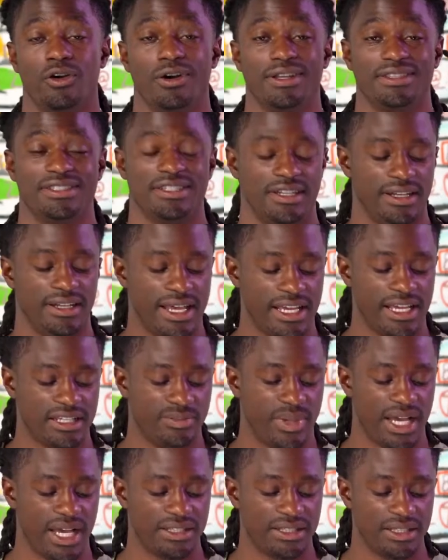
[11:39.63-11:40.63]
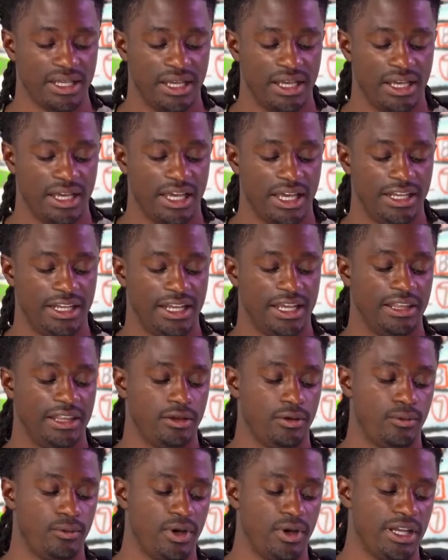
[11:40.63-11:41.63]
On to the next bots, and
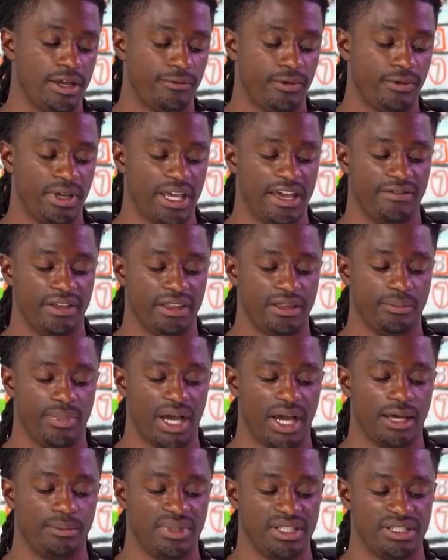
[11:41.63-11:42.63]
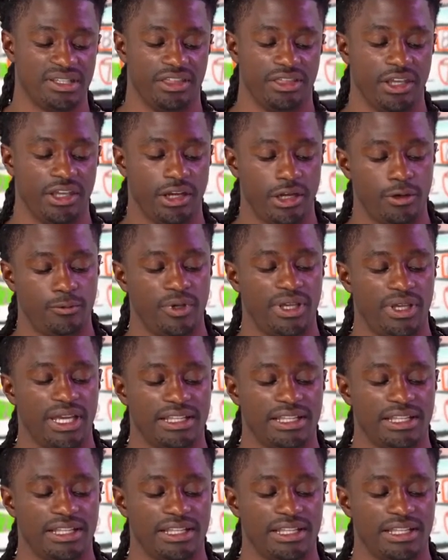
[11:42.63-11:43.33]
then the one that we have at the bottom is Ethereum.